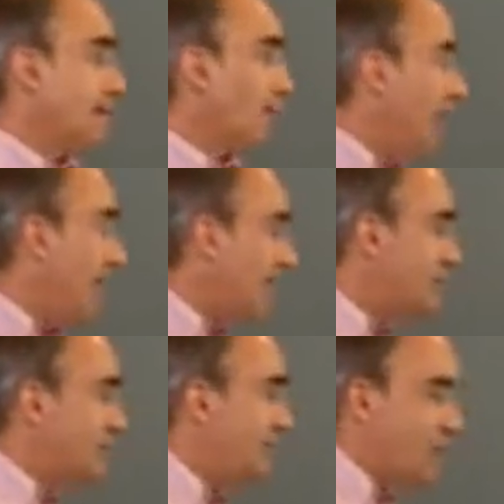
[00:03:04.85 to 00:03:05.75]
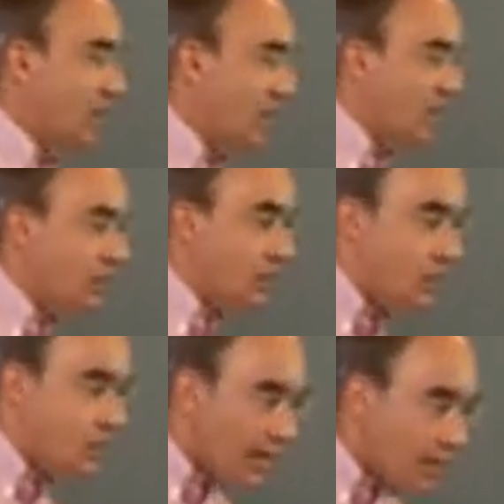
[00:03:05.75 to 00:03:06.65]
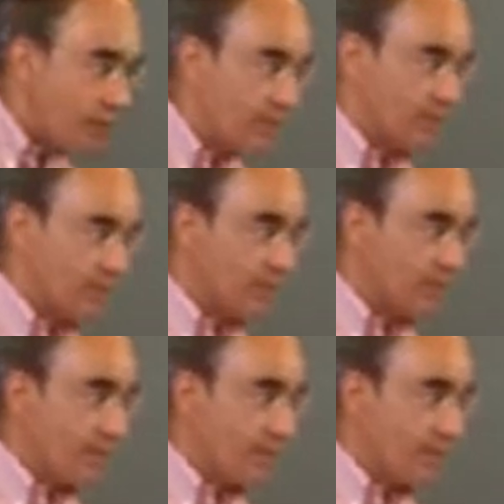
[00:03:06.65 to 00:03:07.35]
that we have such a generous